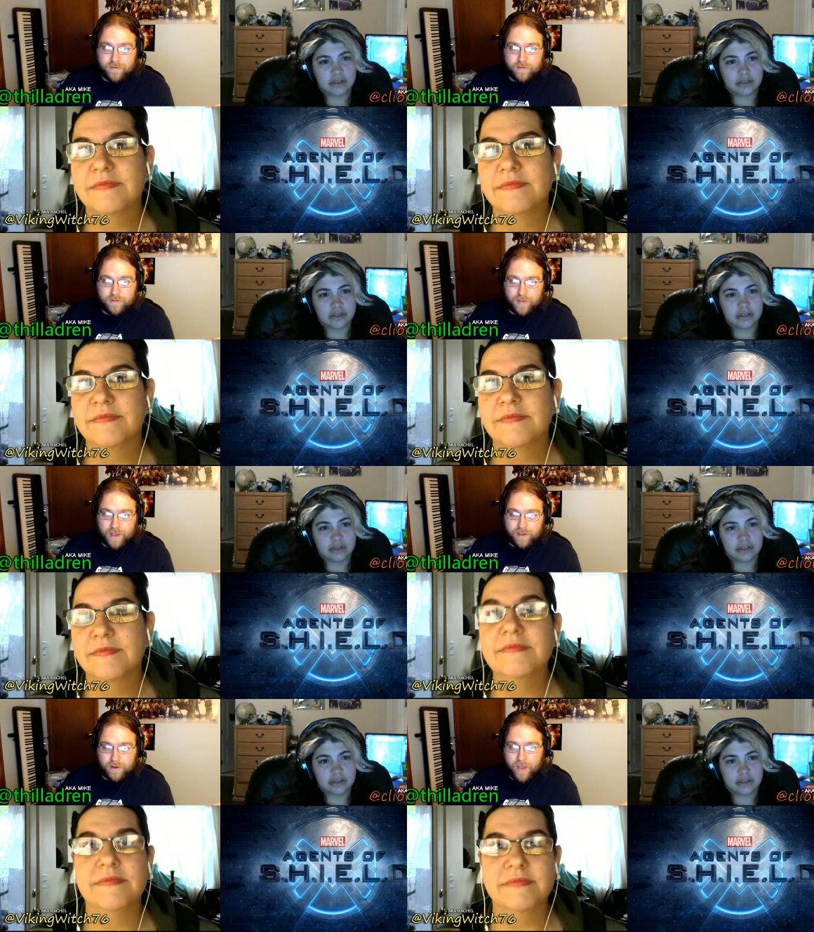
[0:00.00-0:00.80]
Speaker 1: Like
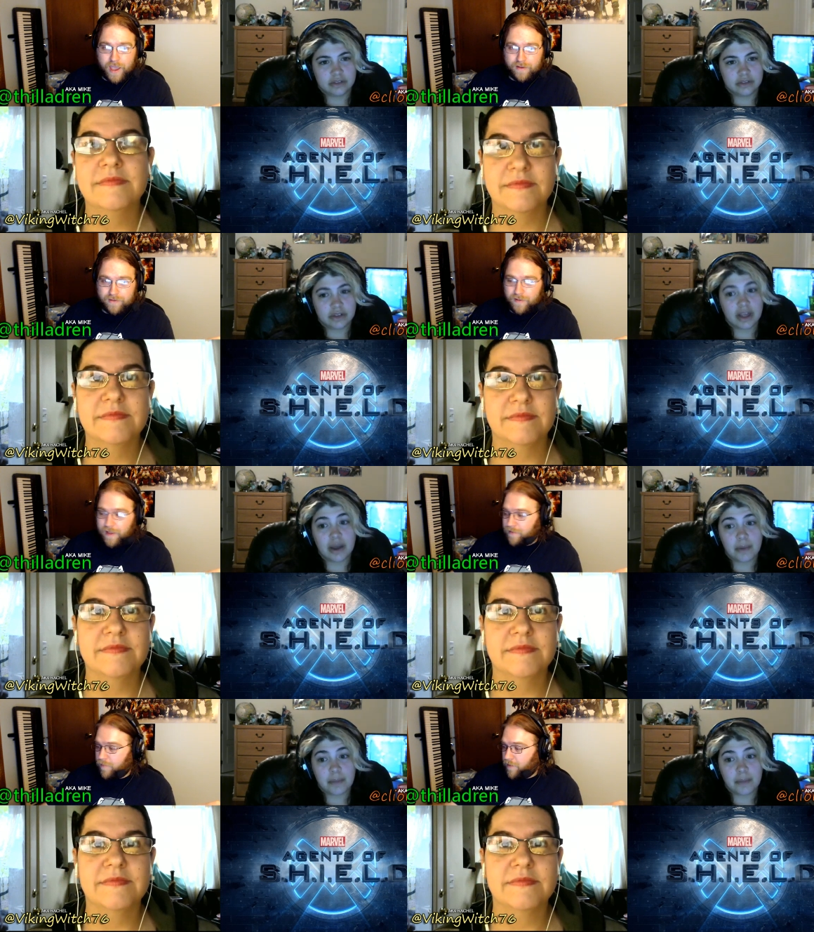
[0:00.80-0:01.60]
you know, mm-hmm. Ada still has
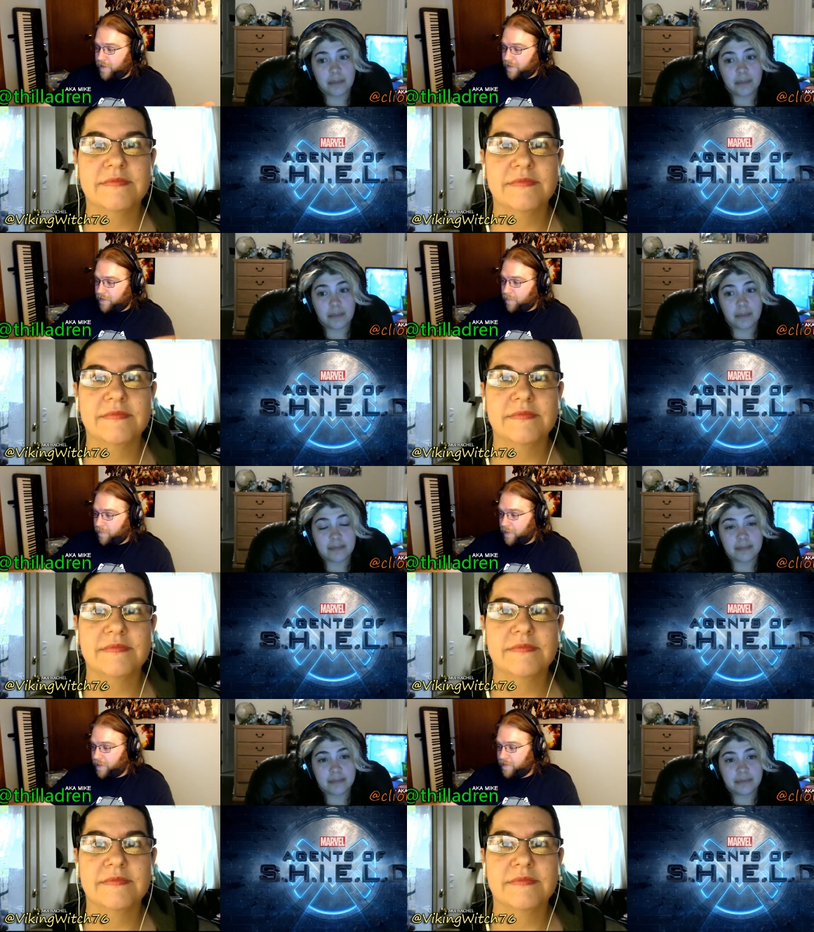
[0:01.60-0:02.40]
yeah. to protect them
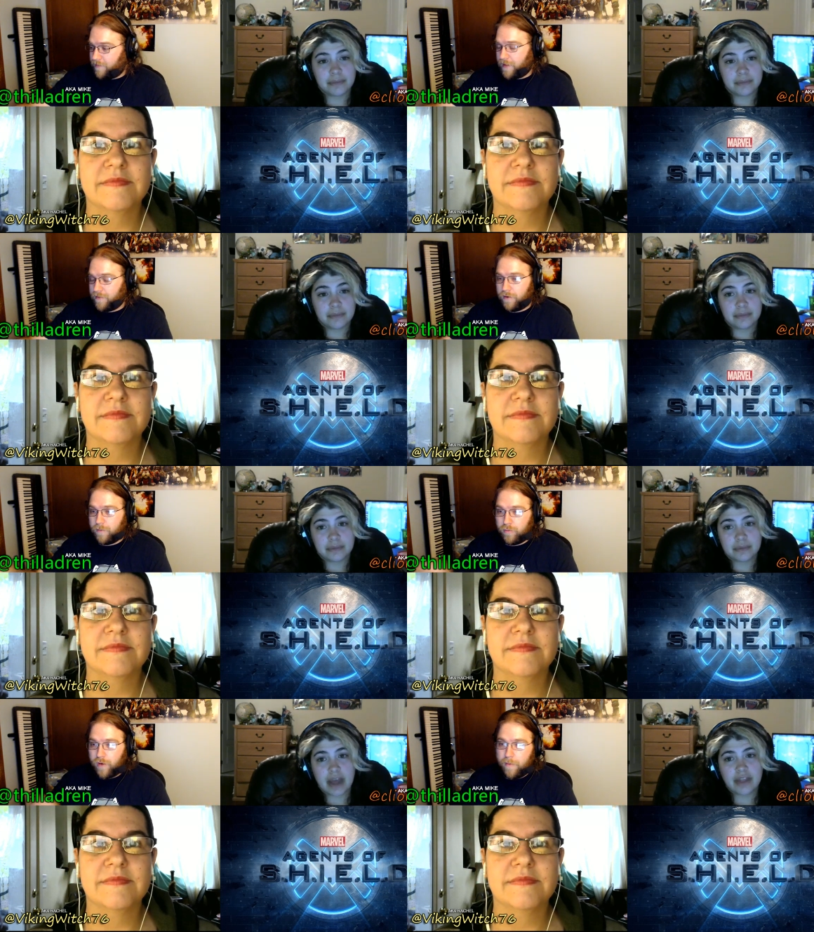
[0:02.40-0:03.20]
because that's her
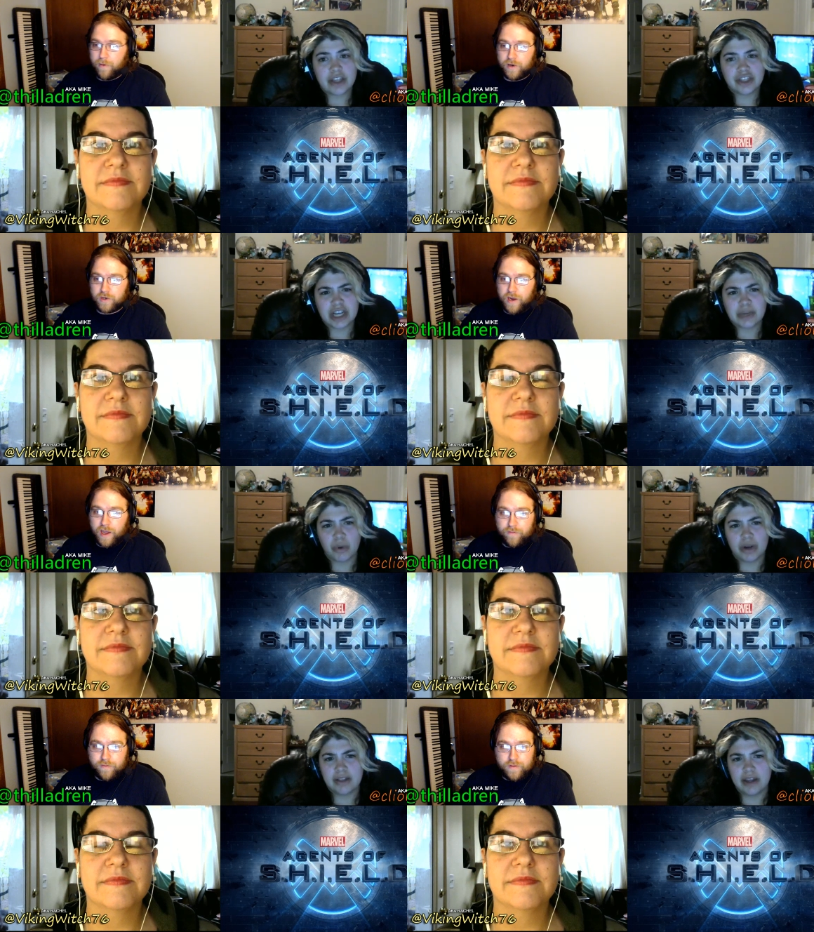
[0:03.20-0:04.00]
primary. I think drive. Jake
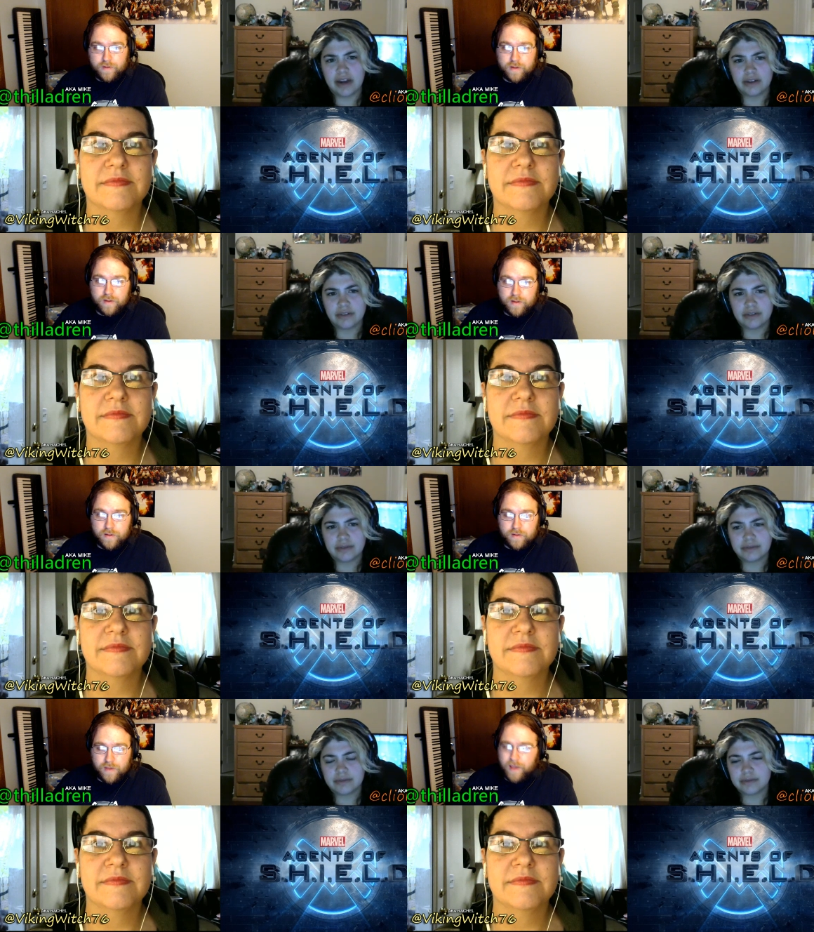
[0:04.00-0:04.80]
pointed that out.
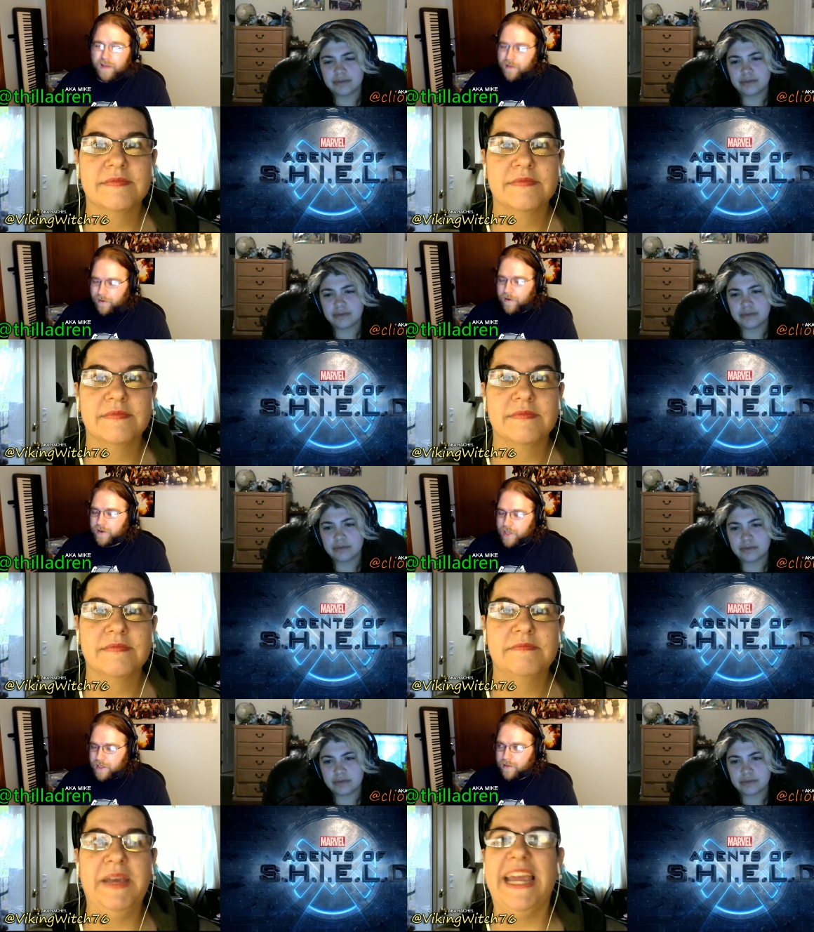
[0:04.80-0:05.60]
Yeah, yeah, right.
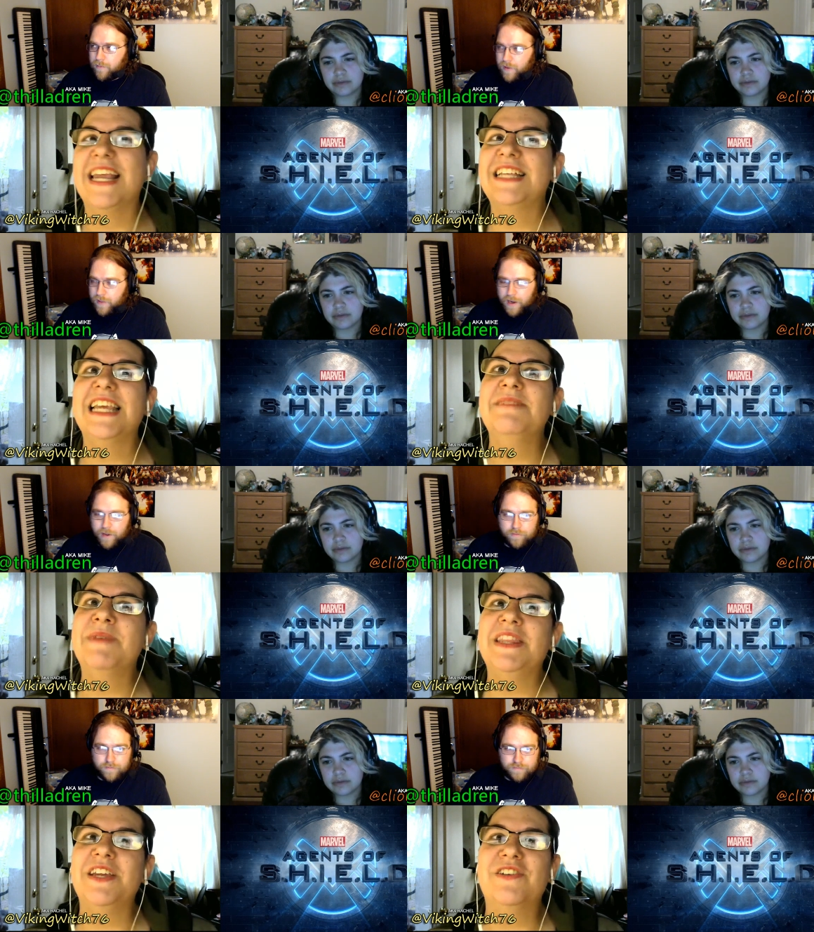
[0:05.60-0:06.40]
Jake did. He
Speaker 2: doesn't,
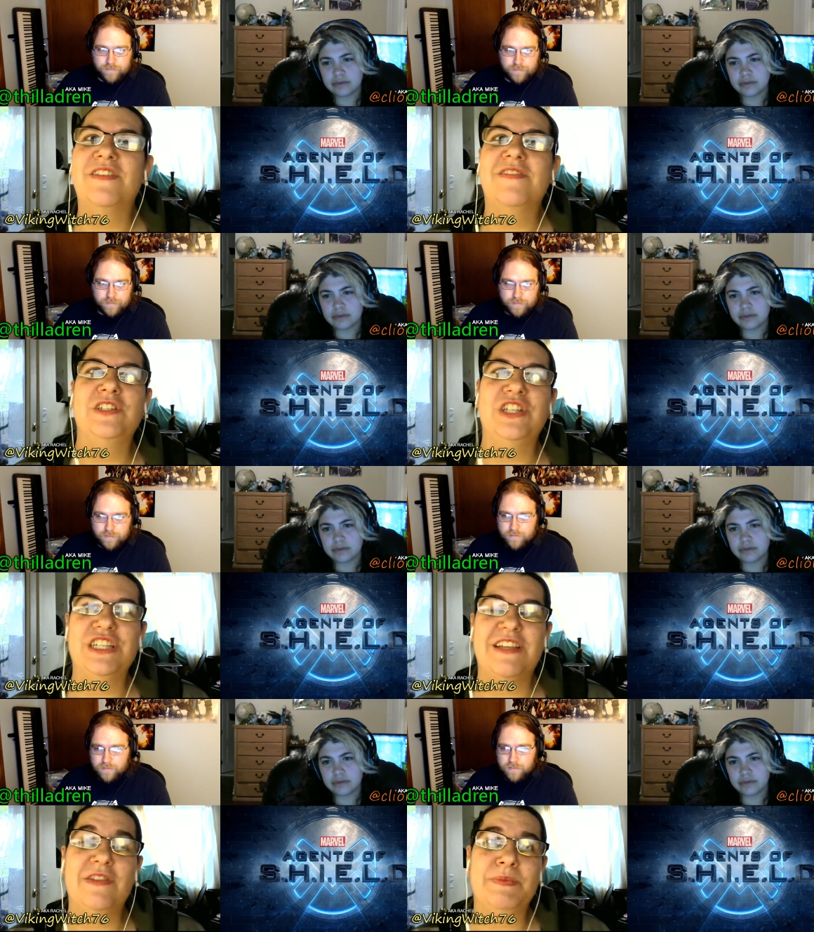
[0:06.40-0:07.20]
but they don't. She
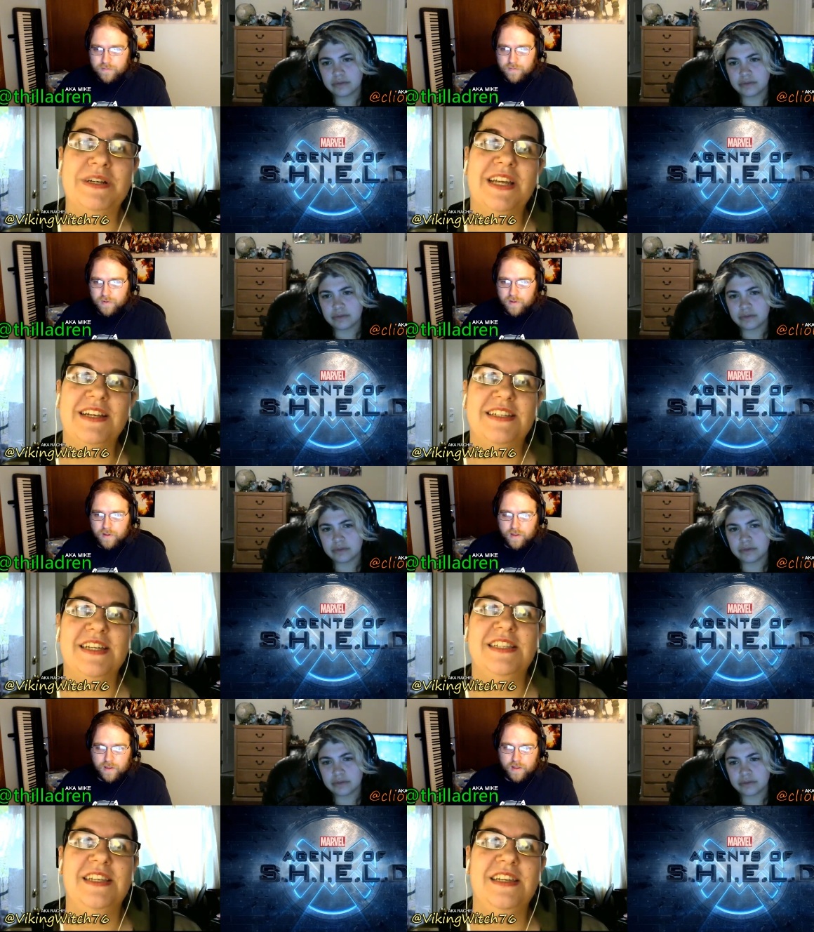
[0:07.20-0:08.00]
doesn't have to protect
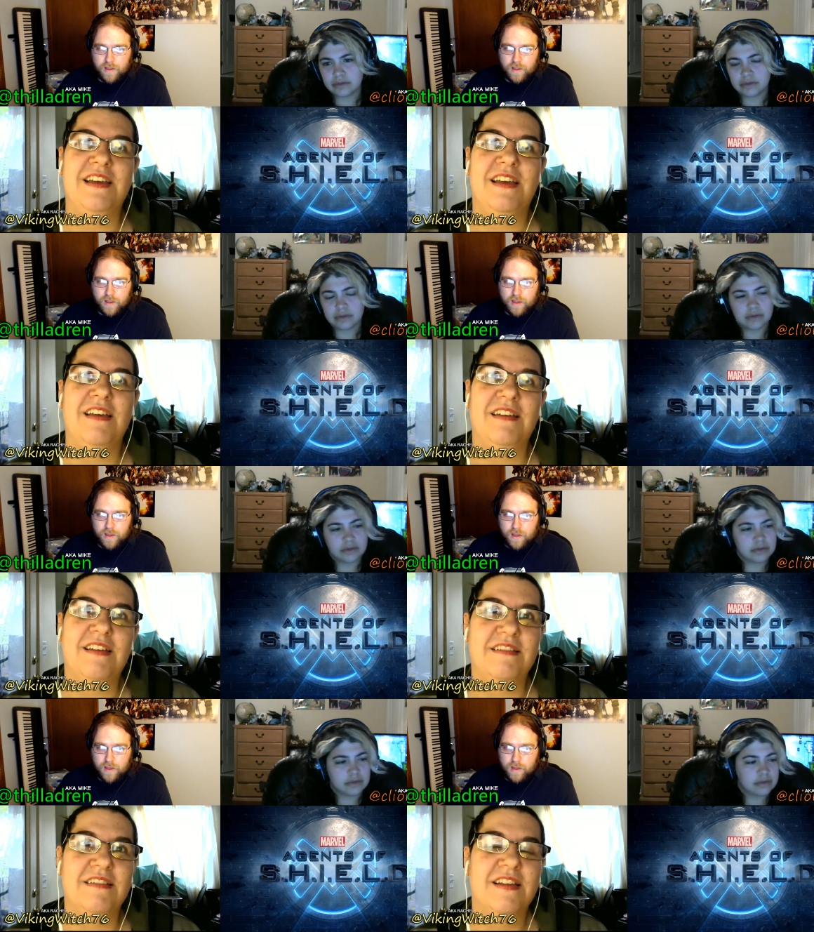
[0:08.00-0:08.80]
Daisy
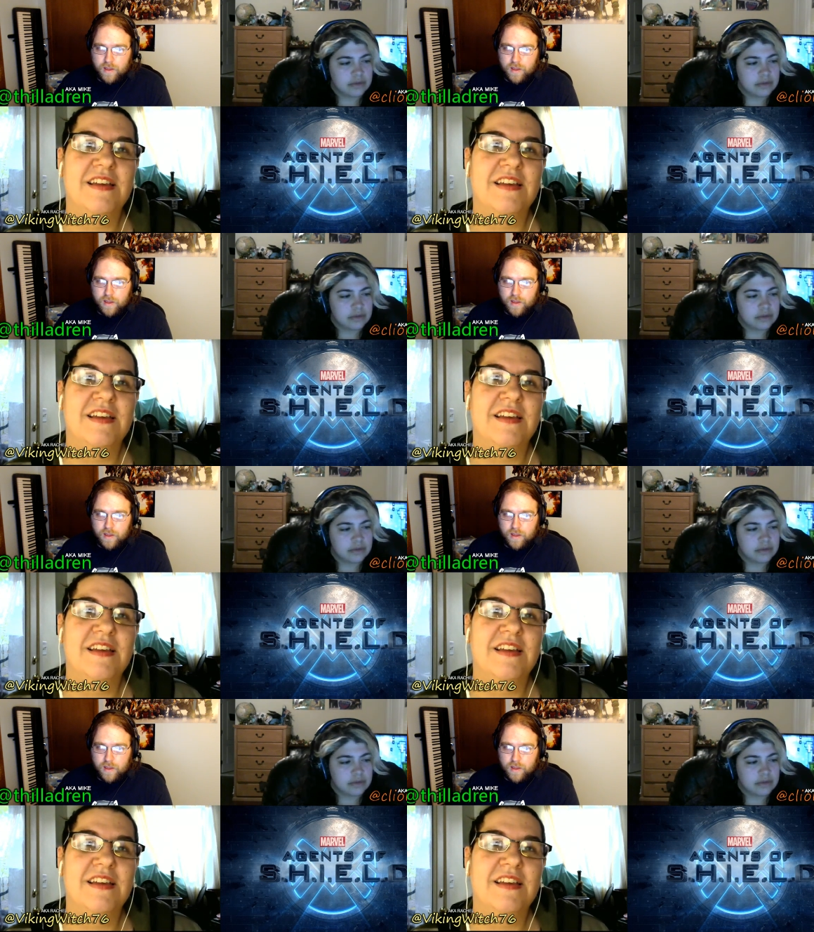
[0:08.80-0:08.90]
and